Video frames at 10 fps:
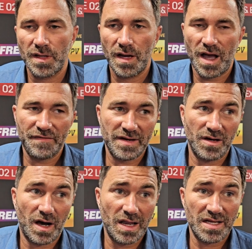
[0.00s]
I think,
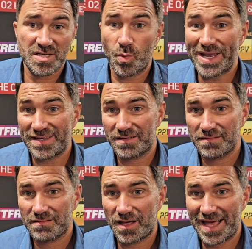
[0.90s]
look, I like to win.
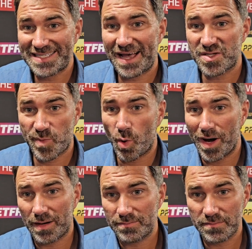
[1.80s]
That's how I was brought
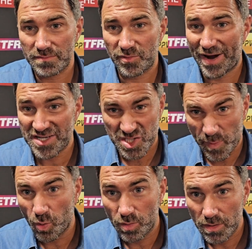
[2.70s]
up, around
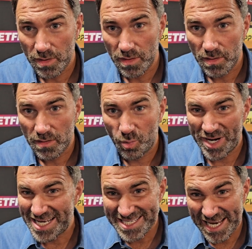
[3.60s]
sport.
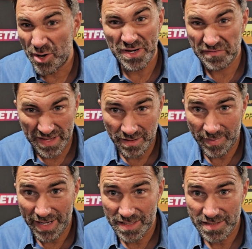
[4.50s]
Winning's the only thing that
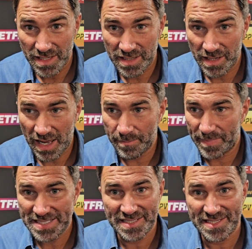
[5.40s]
matters, and
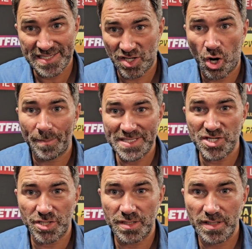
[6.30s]
business is a
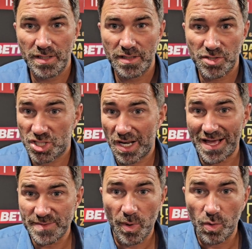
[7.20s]
competition, just
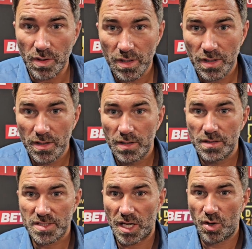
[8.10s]
like sport.
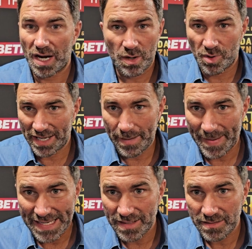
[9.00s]
So I don't want to get
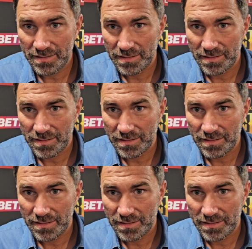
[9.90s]
beaten,